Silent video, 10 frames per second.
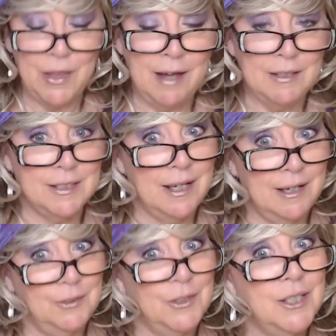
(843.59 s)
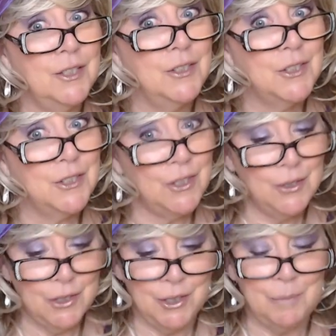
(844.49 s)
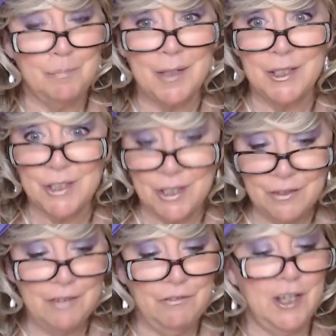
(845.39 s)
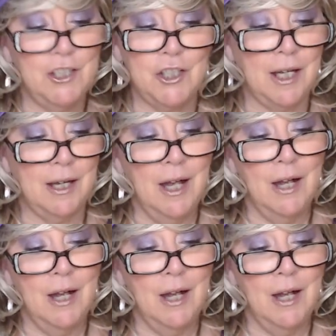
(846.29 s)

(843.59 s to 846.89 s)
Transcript: That sounds so good so refreshing.